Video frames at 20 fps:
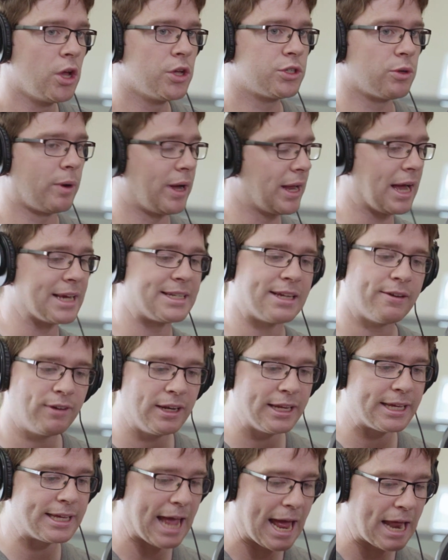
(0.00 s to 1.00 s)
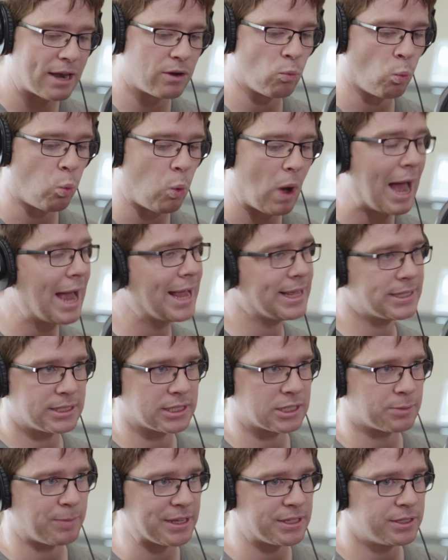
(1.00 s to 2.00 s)
So I definitely get why
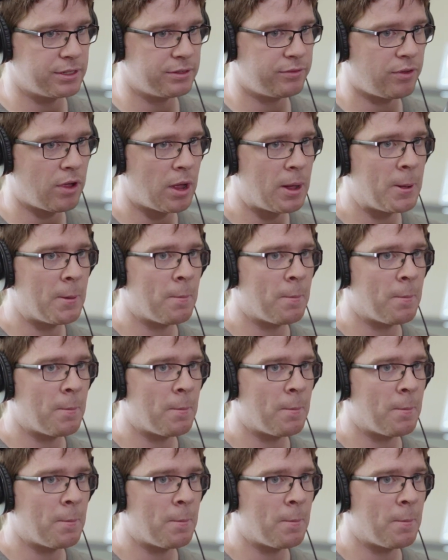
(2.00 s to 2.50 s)
it's expensive,